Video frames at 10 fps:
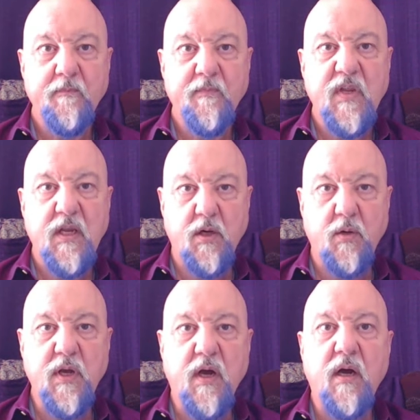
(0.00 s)
Here
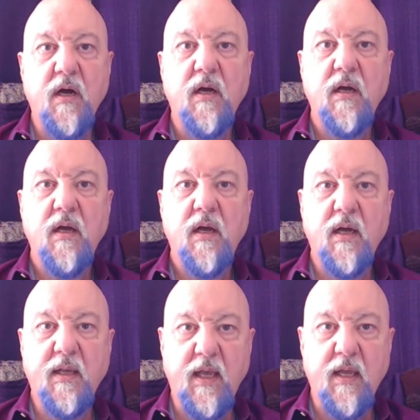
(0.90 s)
we are
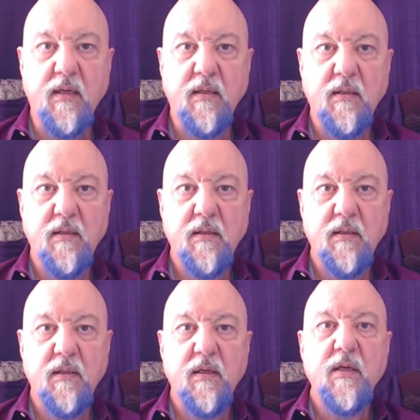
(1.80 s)
again,
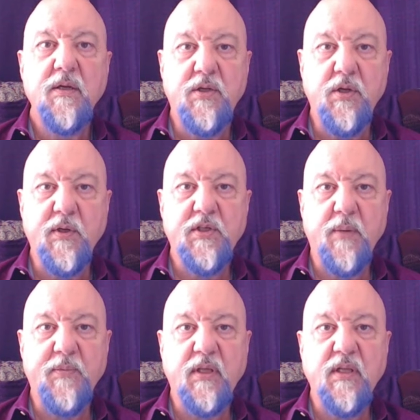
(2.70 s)
doing
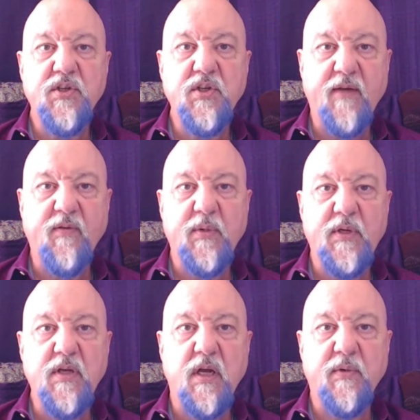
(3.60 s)
something that's never
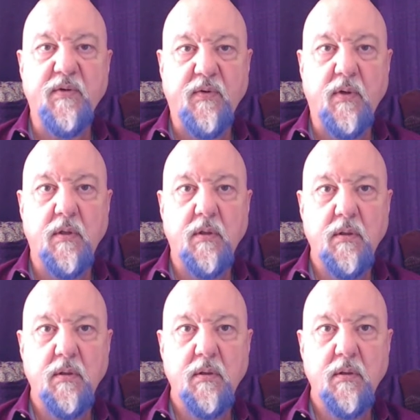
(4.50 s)
been done before.
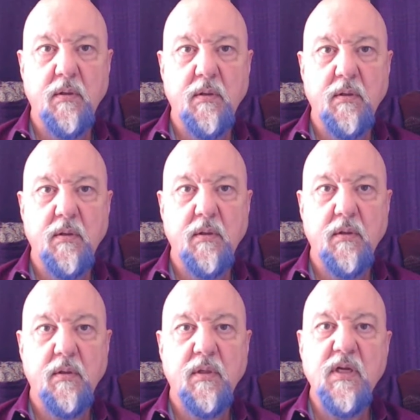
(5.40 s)

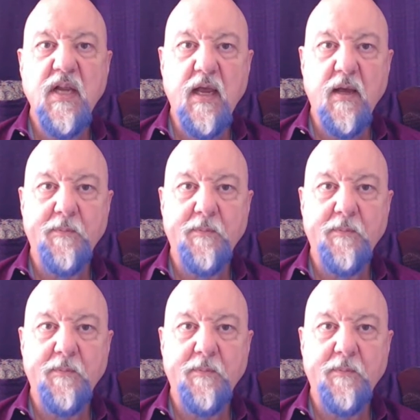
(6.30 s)
Now,